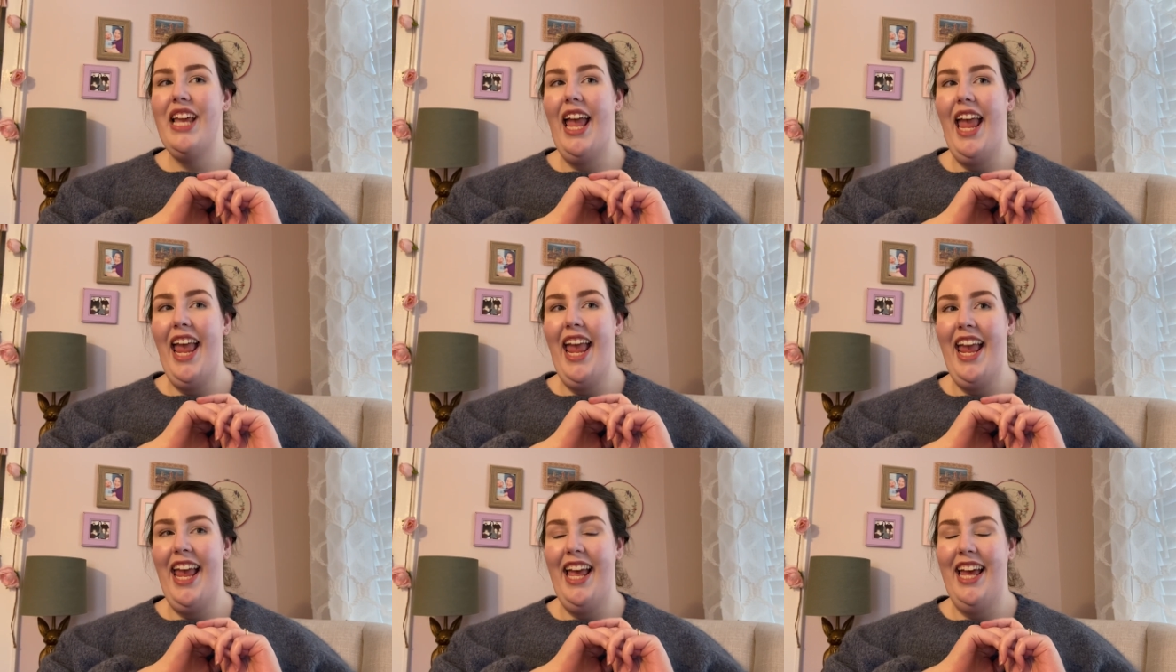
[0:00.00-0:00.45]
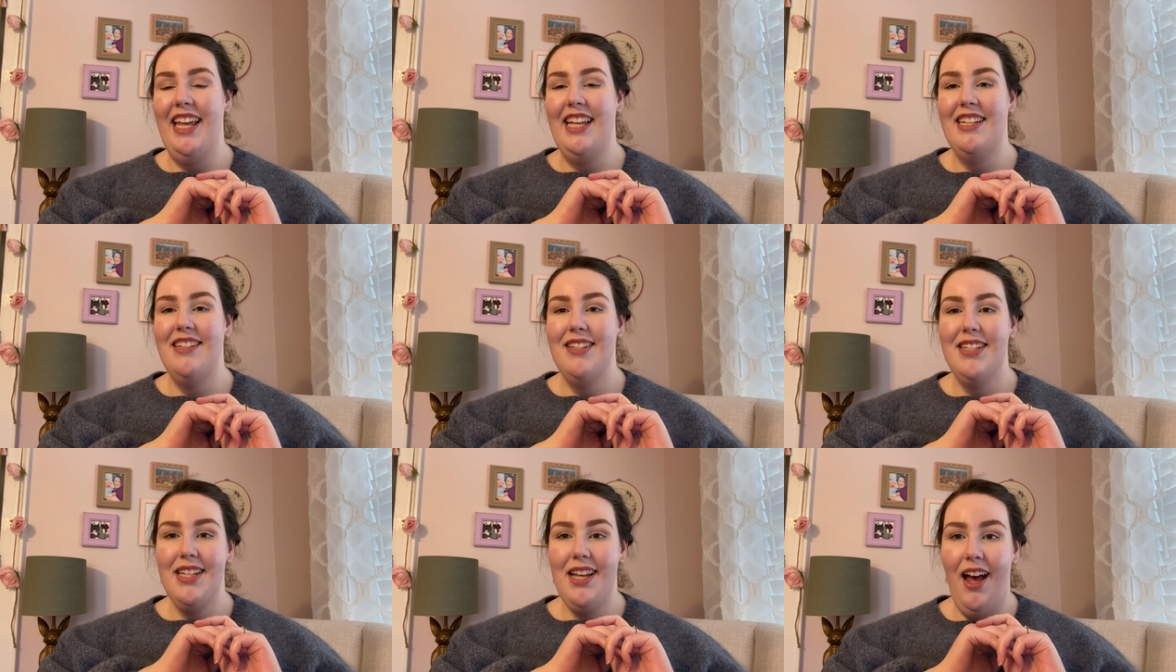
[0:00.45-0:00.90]

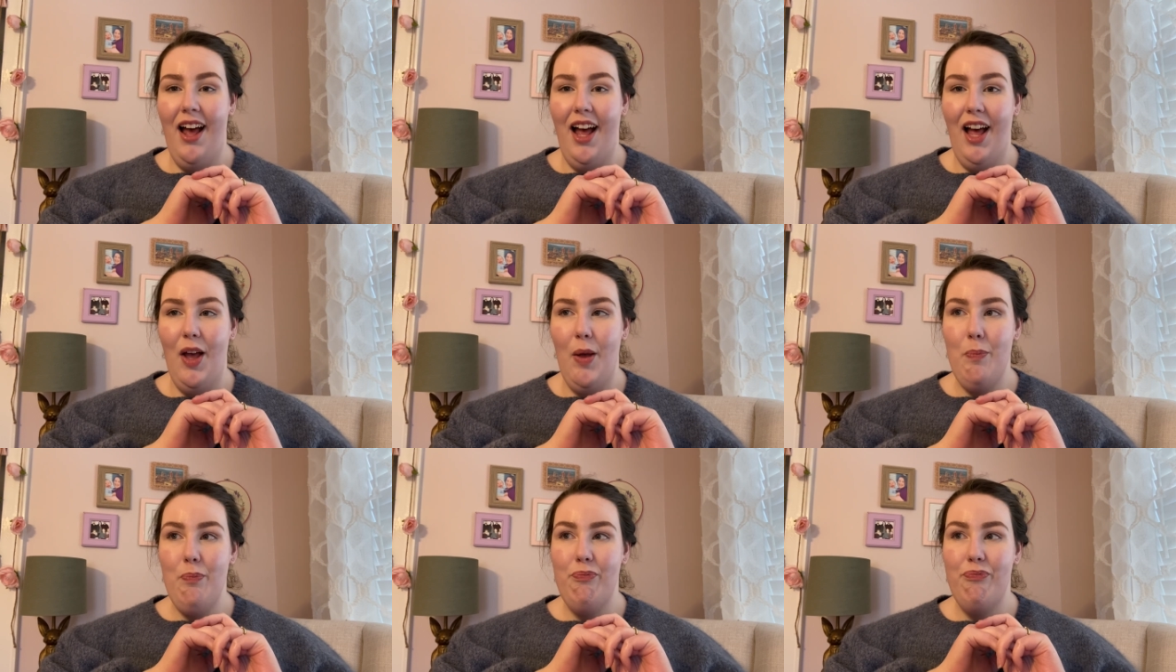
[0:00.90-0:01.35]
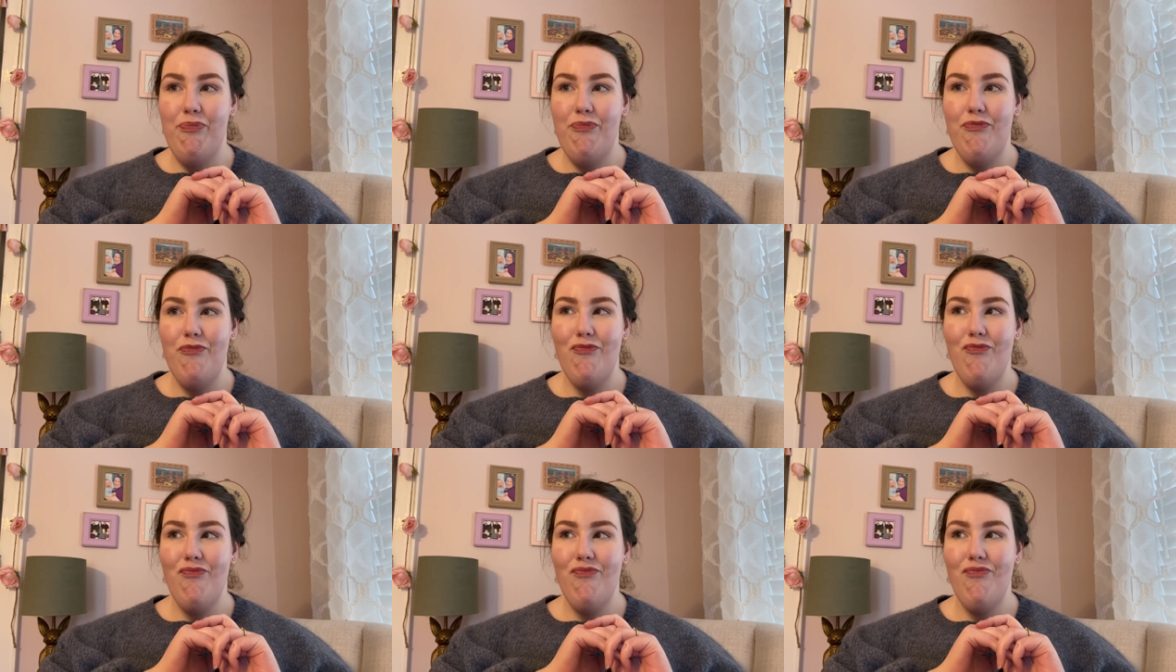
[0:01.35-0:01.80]
And um,
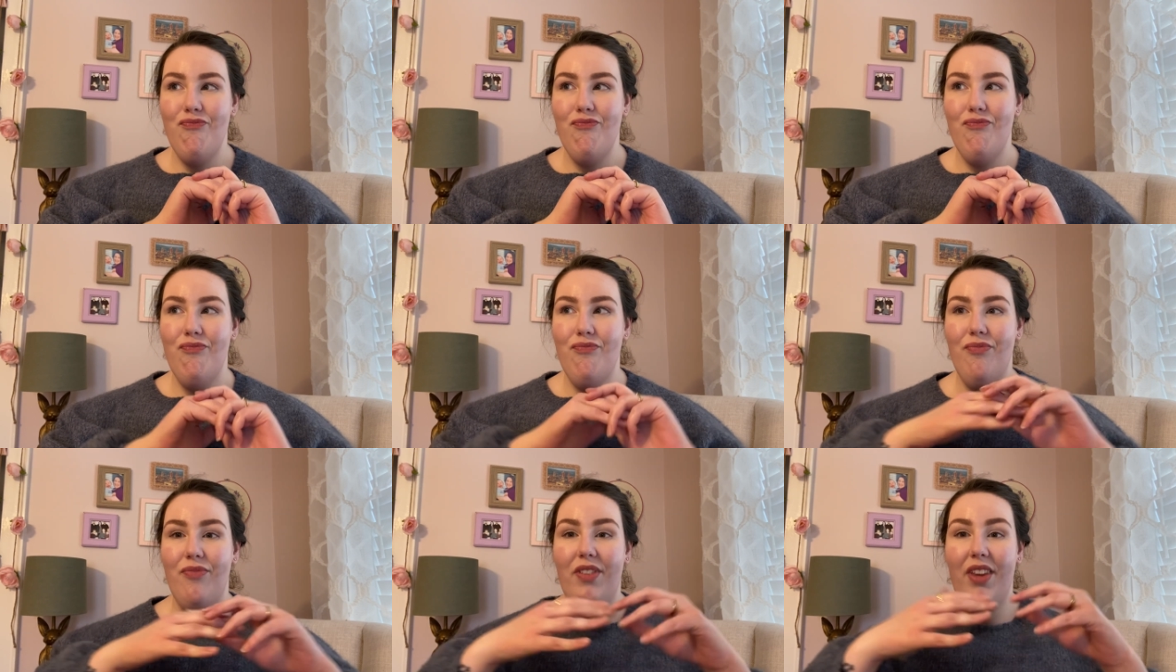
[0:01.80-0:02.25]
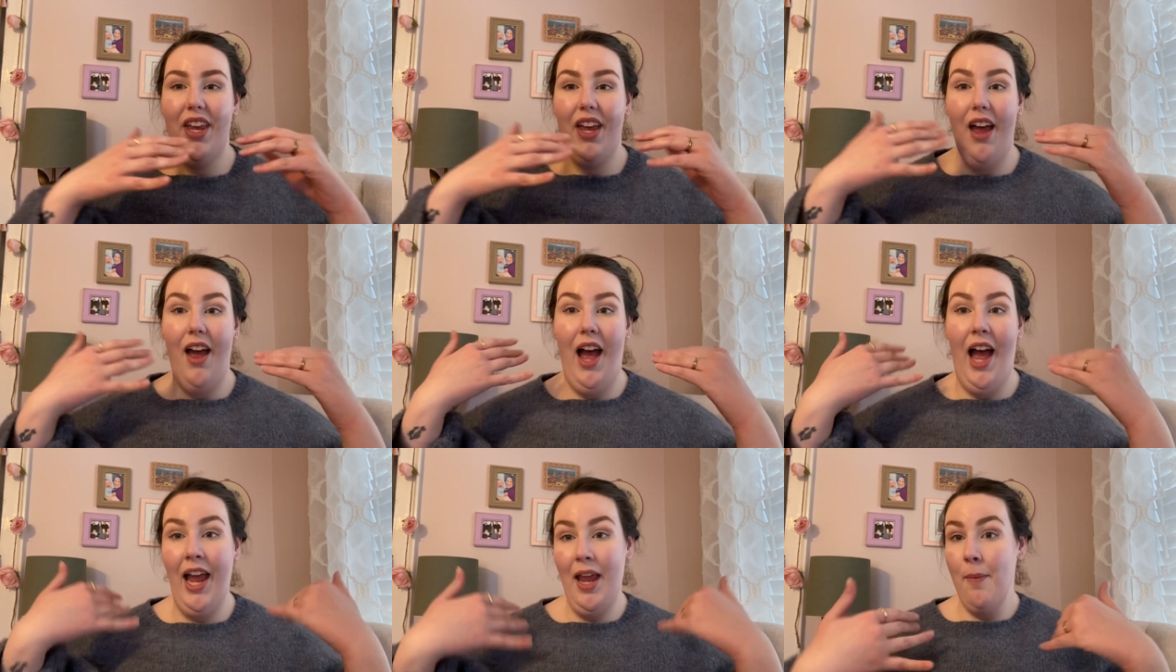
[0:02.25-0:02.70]

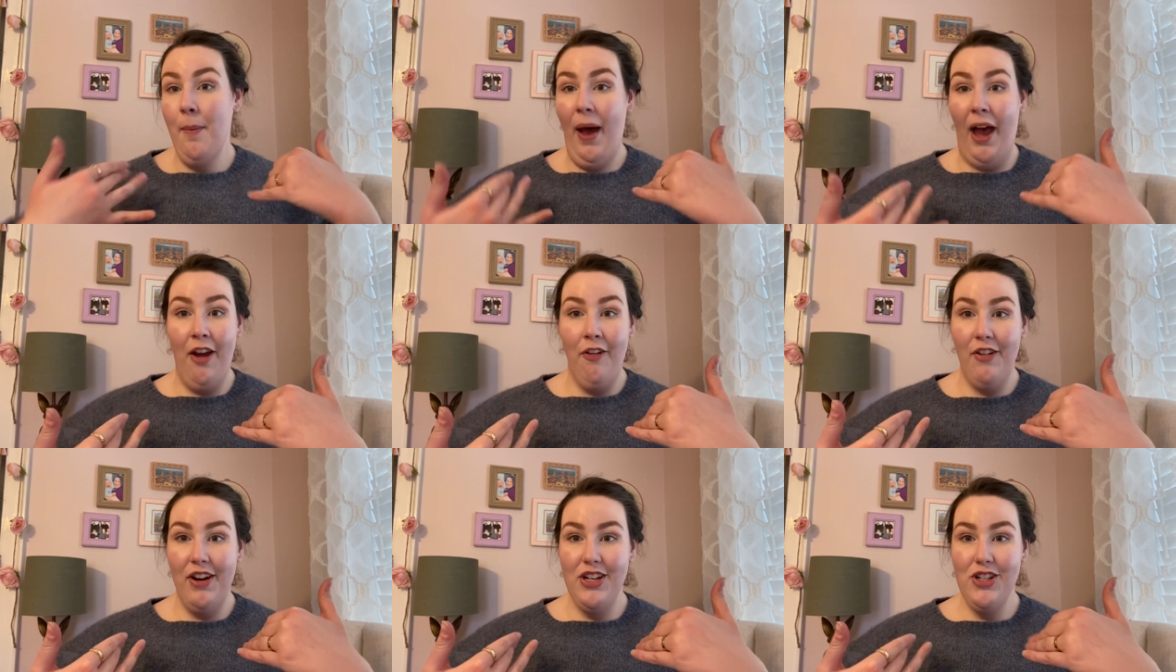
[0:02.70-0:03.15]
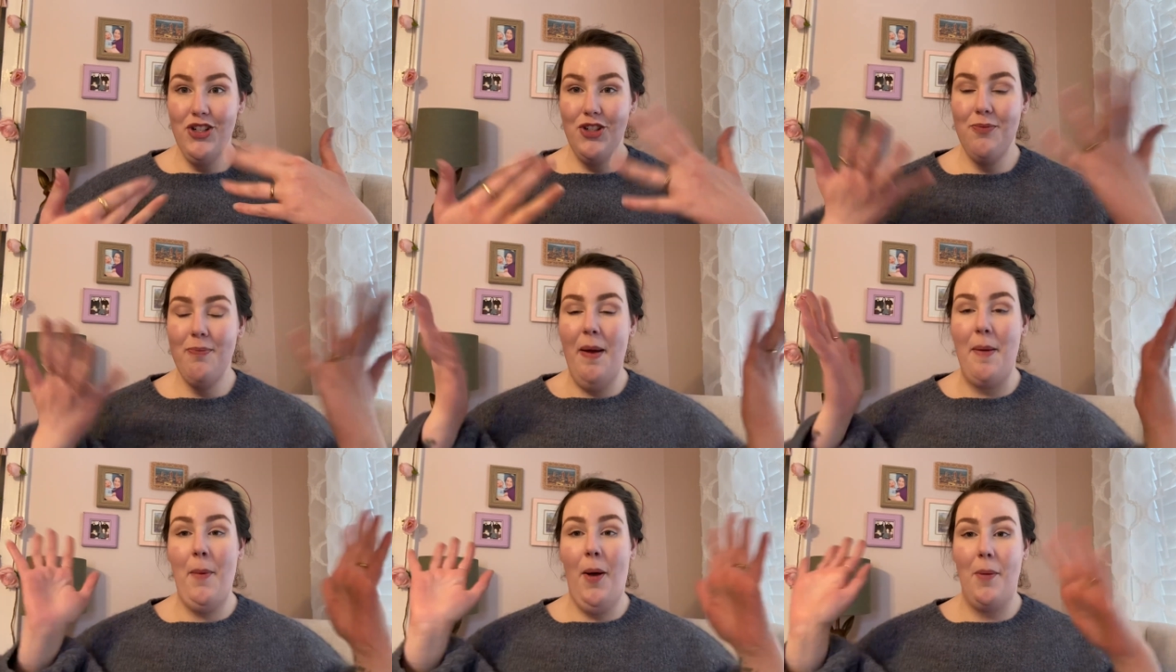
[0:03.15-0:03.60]
I am Irish.
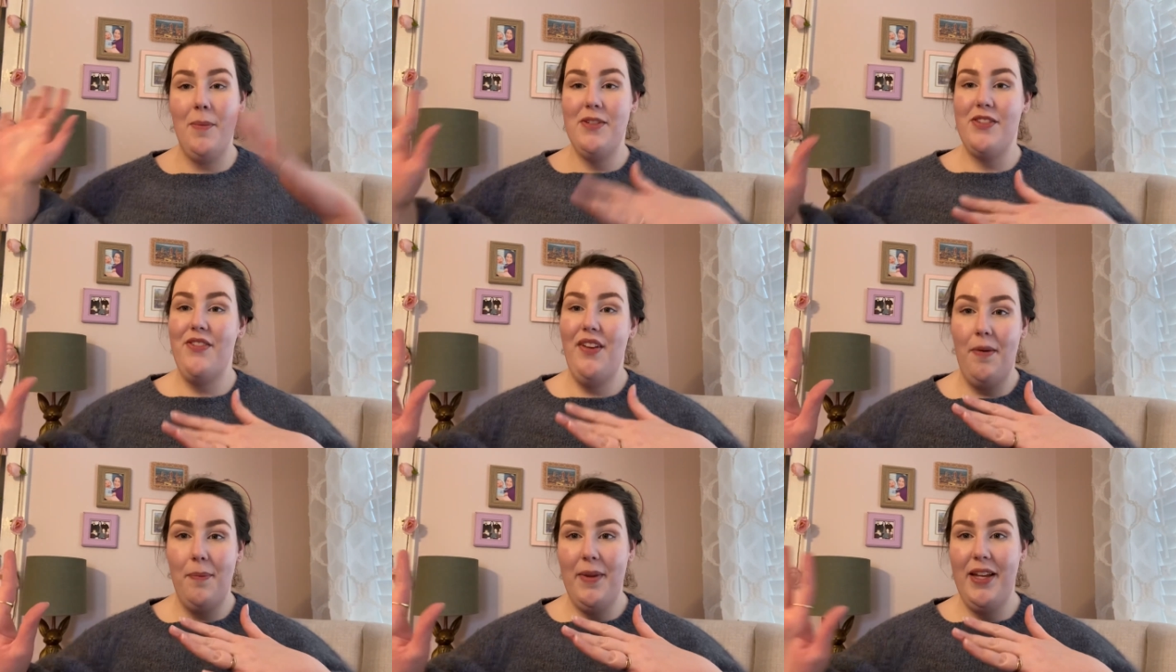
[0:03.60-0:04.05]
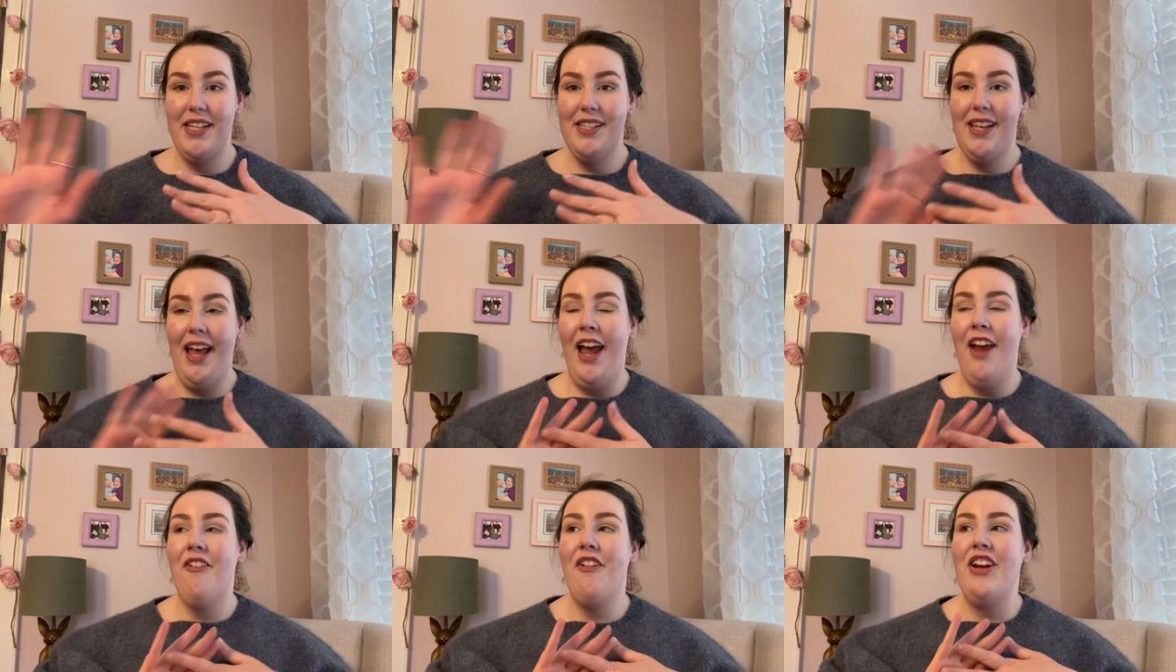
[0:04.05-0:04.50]
My mom's family is
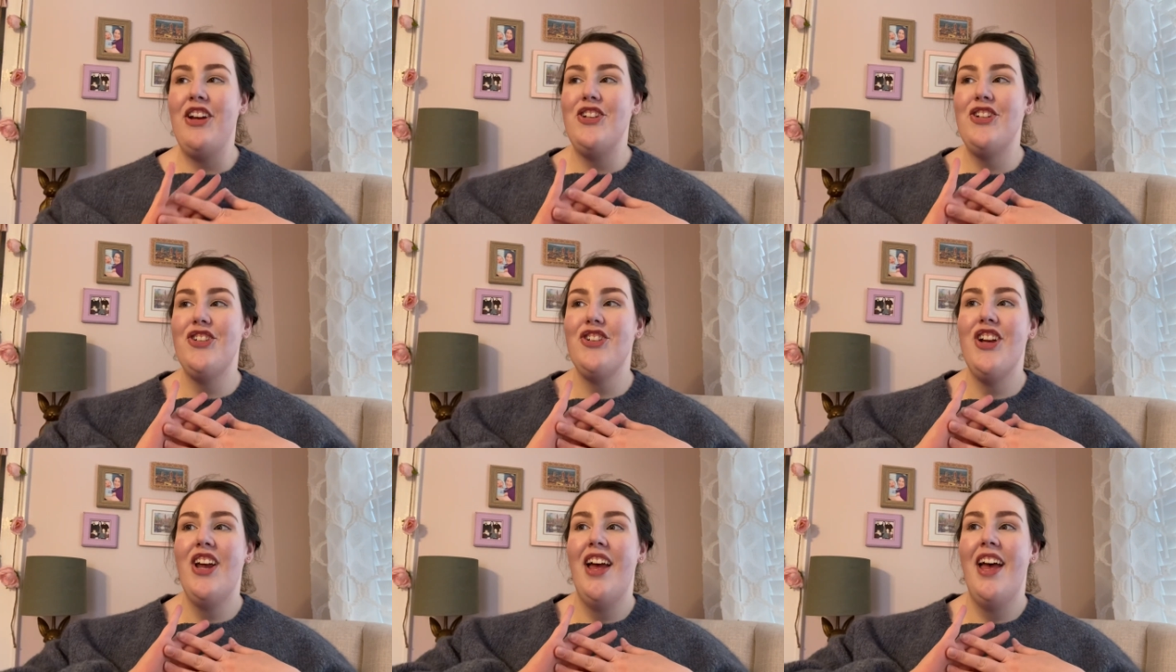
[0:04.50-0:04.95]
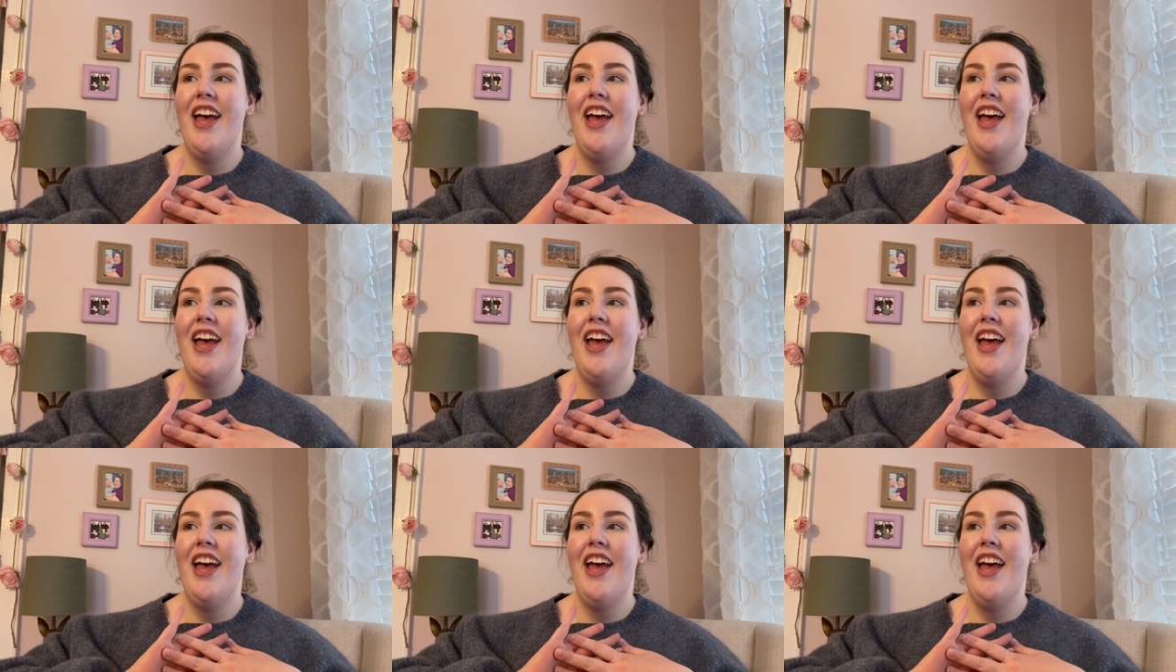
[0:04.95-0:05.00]
Irish.